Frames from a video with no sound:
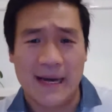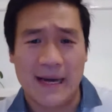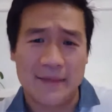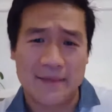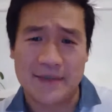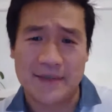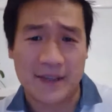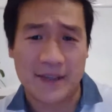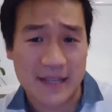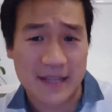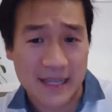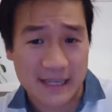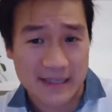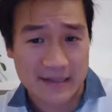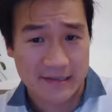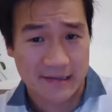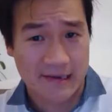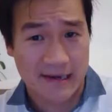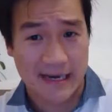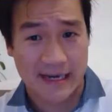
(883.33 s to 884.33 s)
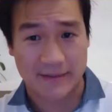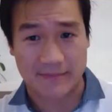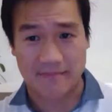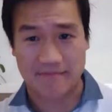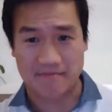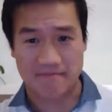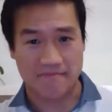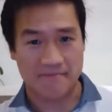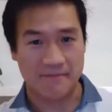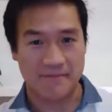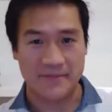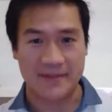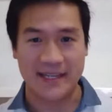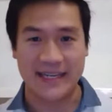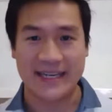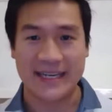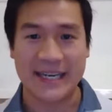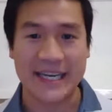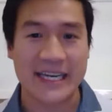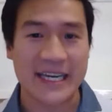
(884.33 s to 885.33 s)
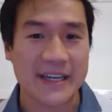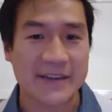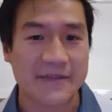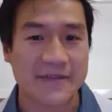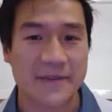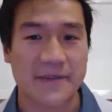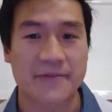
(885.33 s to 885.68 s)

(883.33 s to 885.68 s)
So things like the need for